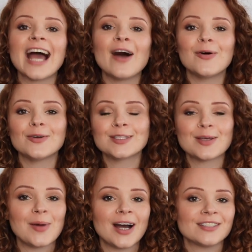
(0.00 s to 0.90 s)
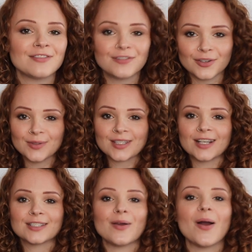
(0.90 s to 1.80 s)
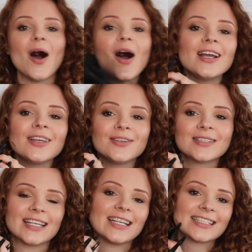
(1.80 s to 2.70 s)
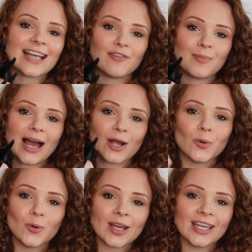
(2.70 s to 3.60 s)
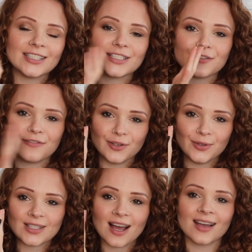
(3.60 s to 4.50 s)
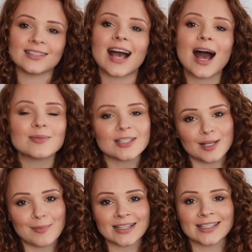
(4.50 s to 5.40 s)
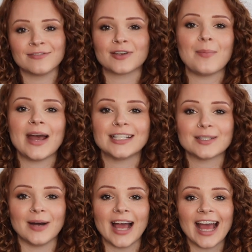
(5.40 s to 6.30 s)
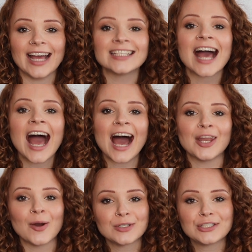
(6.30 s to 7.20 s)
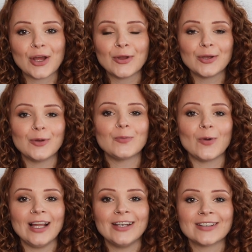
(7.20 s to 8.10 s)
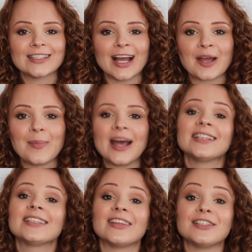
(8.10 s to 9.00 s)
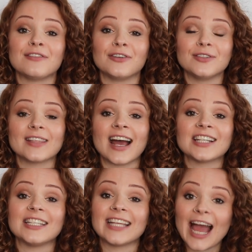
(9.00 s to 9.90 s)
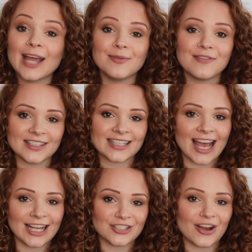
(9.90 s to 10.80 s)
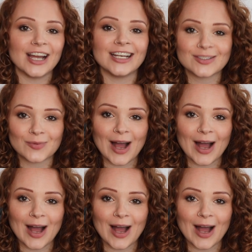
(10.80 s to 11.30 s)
Now onto my diffuser. So I use the Xtava Black Orchid Diffuser. It's absolutely massive compared to my head, and I'll show you what it looks like compared to the diffuser that actually came with this hairdryer as